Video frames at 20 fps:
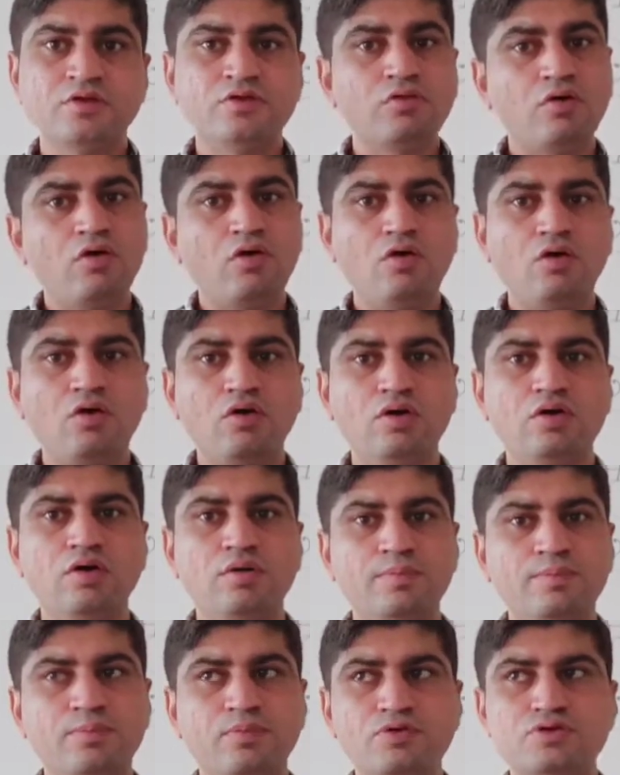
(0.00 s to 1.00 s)
So
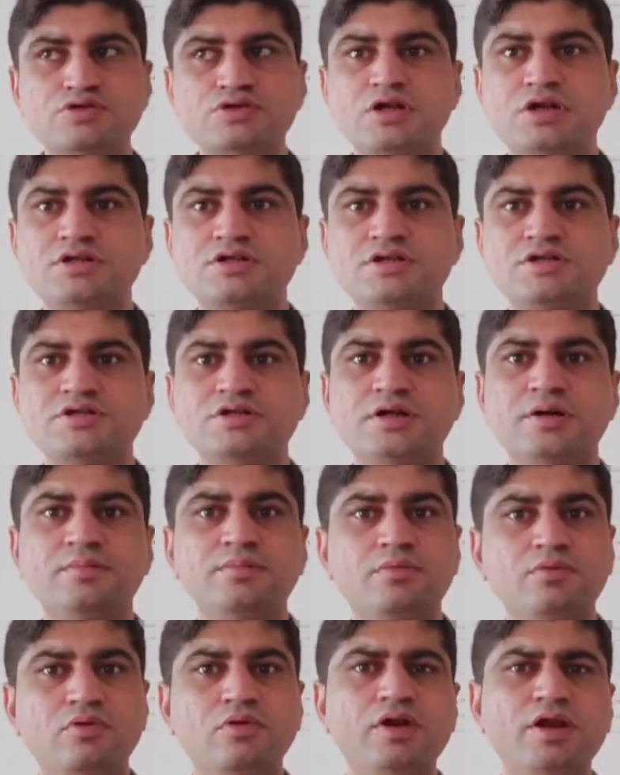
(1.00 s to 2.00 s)
all postal
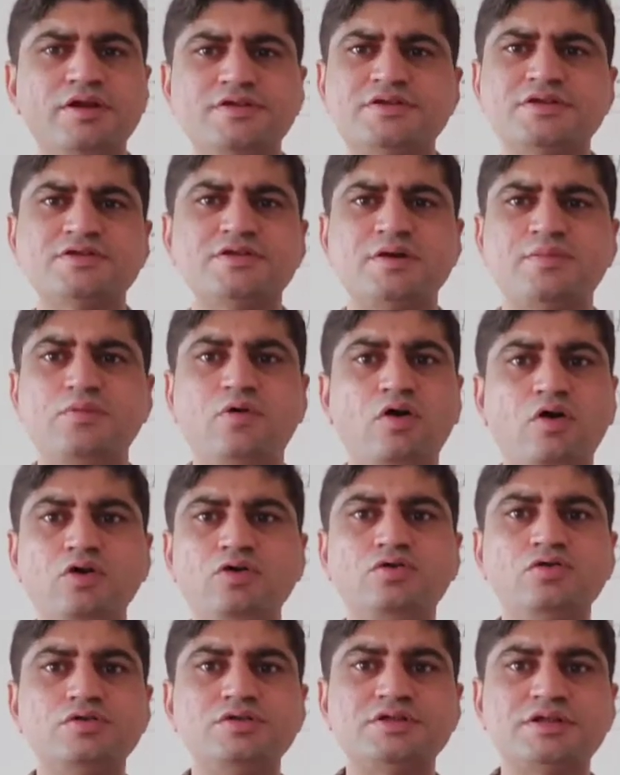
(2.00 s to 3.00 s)
system, courier system, all
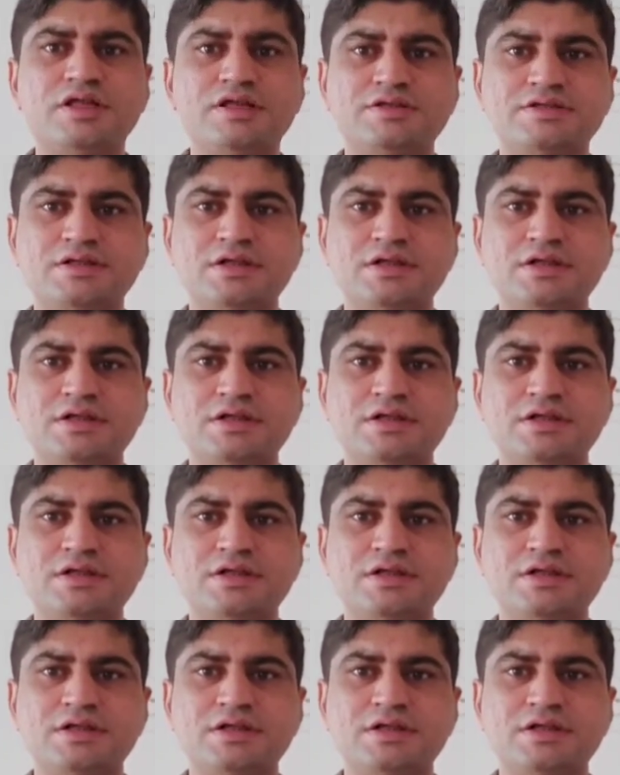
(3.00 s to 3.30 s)
those